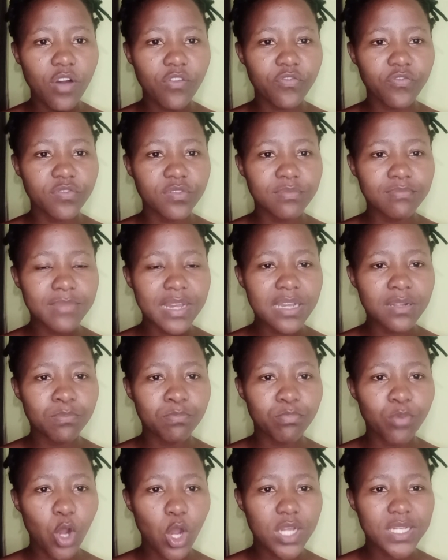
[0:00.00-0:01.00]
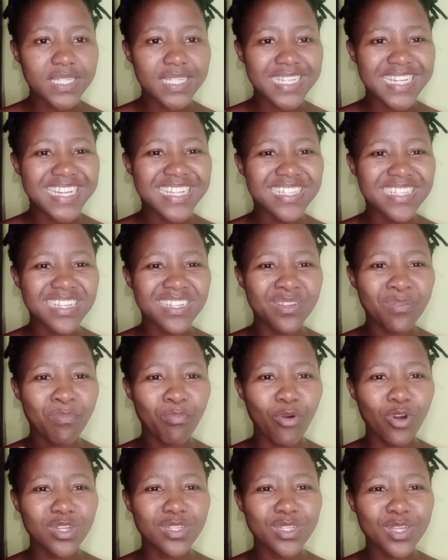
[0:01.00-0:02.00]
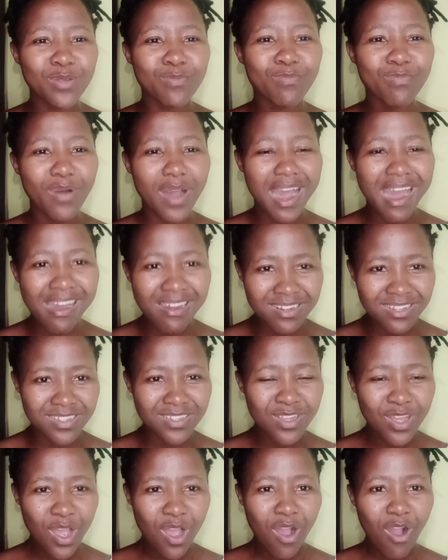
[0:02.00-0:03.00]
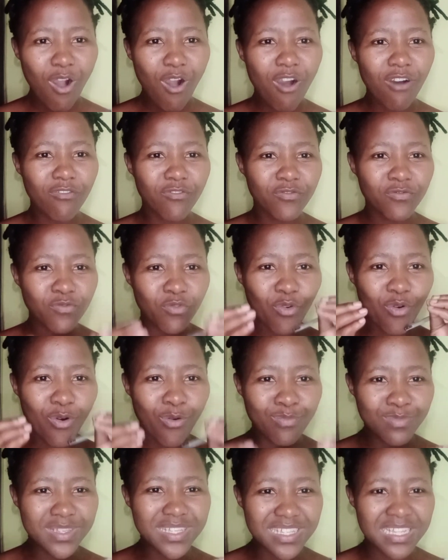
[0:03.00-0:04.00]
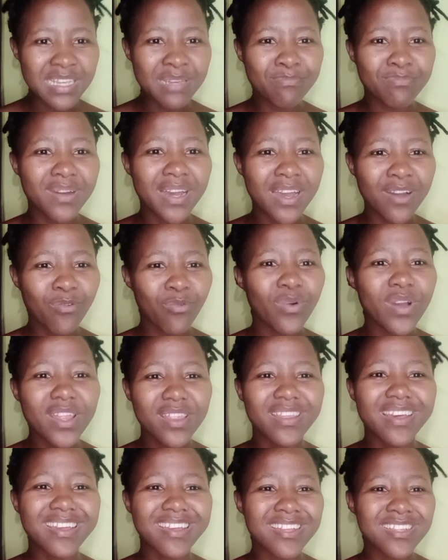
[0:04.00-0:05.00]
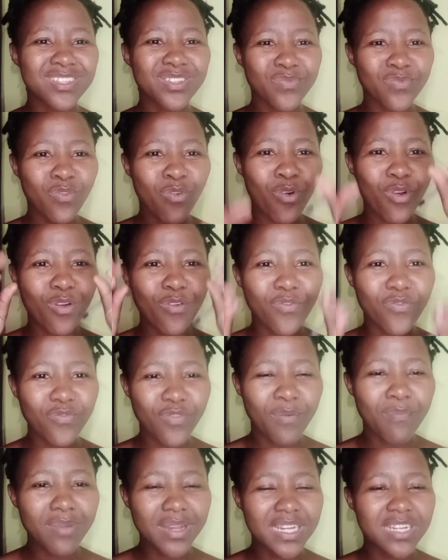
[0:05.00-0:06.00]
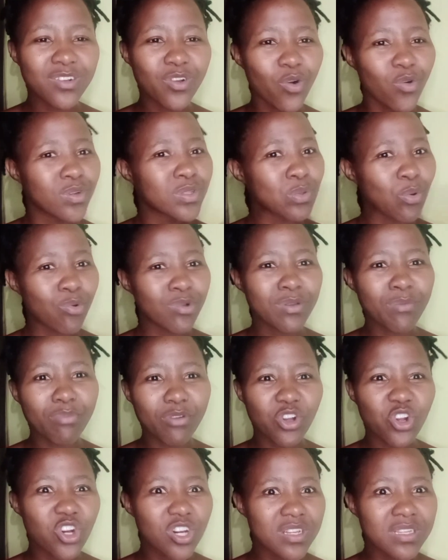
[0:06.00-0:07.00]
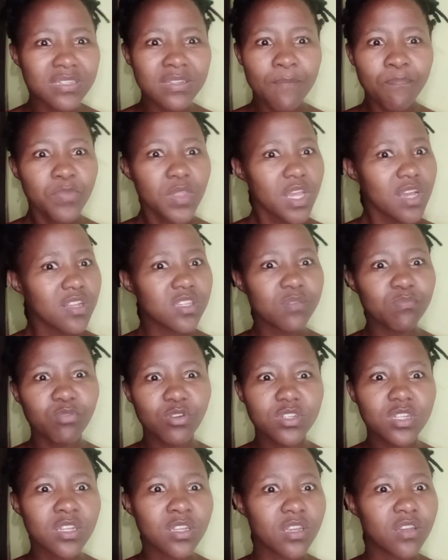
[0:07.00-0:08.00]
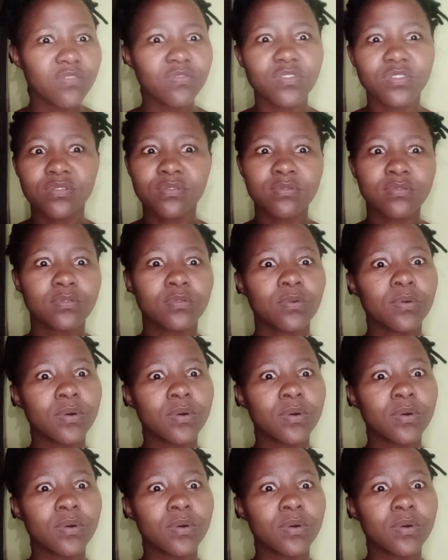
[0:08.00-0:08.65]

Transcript: a female body. It's an important part of umzimba, whether it's for a female or not, because it's important even